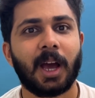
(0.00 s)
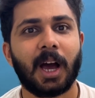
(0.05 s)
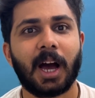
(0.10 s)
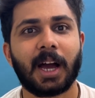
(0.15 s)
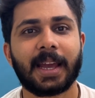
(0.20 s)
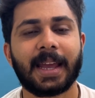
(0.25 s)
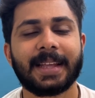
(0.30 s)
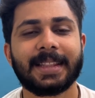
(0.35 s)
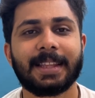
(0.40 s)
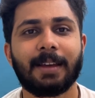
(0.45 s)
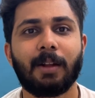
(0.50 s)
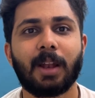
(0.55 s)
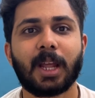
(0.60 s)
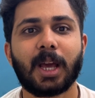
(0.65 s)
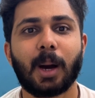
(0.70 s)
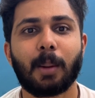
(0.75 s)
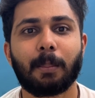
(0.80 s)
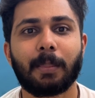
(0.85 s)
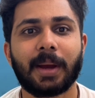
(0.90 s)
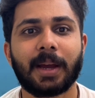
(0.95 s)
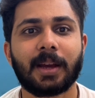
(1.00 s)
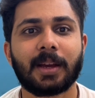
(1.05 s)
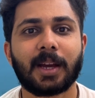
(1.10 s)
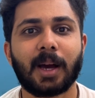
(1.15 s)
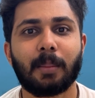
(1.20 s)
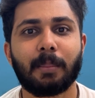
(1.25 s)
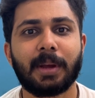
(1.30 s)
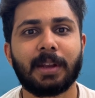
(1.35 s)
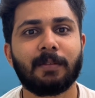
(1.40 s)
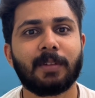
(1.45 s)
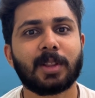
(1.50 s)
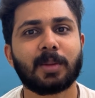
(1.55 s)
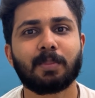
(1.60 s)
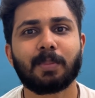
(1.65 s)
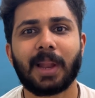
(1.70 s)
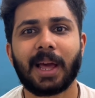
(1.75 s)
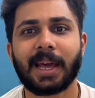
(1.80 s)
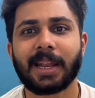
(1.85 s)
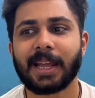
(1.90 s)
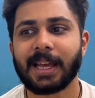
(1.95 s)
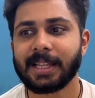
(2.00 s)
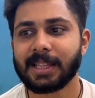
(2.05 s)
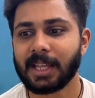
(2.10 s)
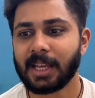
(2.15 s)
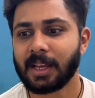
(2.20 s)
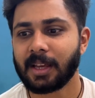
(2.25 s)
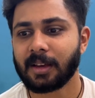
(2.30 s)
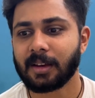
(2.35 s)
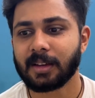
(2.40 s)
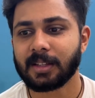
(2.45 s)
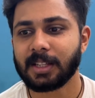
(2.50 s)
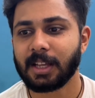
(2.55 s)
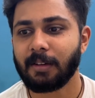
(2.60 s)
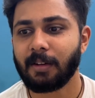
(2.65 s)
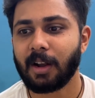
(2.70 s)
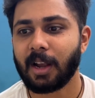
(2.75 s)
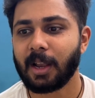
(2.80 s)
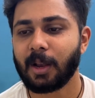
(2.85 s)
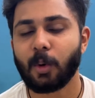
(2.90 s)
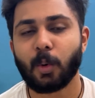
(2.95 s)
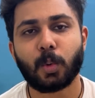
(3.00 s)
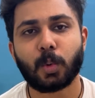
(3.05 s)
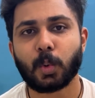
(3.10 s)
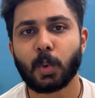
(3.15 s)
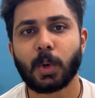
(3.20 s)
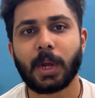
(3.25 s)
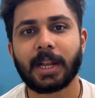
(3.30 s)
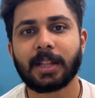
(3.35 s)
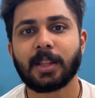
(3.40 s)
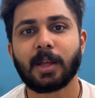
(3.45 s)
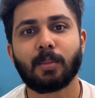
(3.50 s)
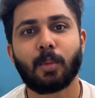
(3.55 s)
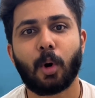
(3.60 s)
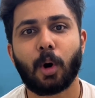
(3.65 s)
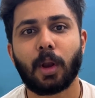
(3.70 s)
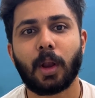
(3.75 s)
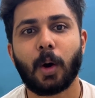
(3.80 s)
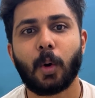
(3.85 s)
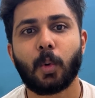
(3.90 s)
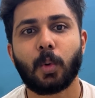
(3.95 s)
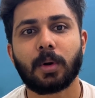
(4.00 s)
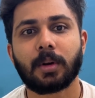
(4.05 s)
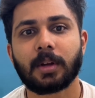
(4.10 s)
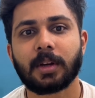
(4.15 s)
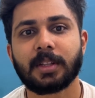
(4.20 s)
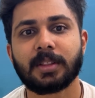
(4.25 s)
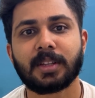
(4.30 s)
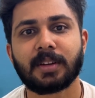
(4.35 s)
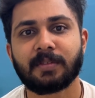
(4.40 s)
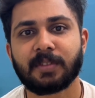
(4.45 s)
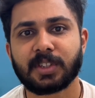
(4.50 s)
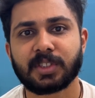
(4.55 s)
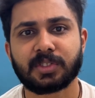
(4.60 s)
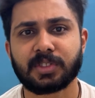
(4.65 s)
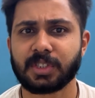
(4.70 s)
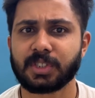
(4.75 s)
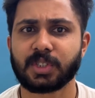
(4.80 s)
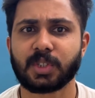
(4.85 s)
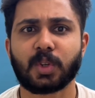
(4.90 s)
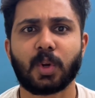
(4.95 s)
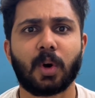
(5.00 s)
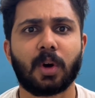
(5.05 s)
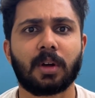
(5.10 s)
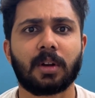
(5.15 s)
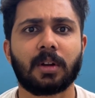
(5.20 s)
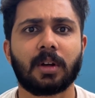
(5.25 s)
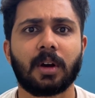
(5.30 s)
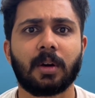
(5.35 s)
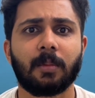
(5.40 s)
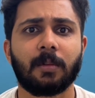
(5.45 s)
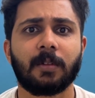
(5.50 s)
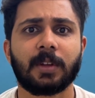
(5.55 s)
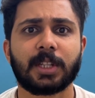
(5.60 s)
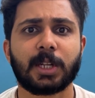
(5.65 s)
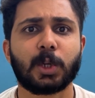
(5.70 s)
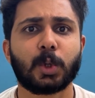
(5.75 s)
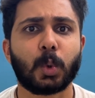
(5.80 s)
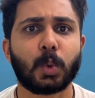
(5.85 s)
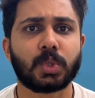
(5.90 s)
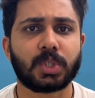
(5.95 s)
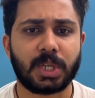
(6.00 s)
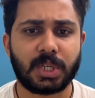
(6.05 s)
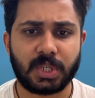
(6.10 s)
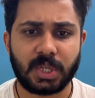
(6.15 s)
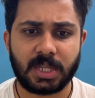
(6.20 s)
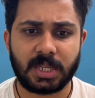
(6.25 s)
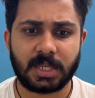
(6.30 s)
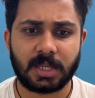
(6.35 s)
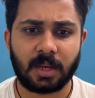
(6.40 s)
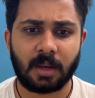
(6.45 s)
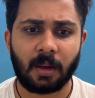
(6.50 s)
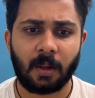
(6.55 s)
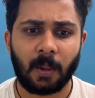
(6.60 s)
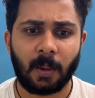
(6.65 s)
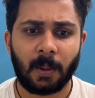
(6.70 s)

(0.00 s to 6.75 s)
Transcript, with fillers: Again, they will come and come in with plan. I think they will look to get them all out in the first session or uh, within two sessions